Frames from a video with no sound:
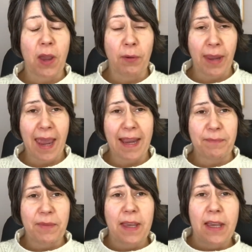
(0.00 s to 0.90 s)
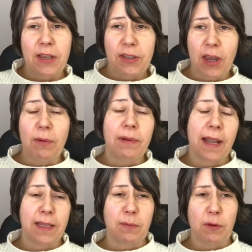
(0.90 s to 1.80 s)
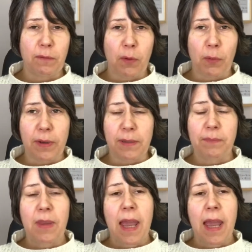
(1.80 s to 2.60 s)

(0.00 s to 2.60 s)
Okay, so let's move forward.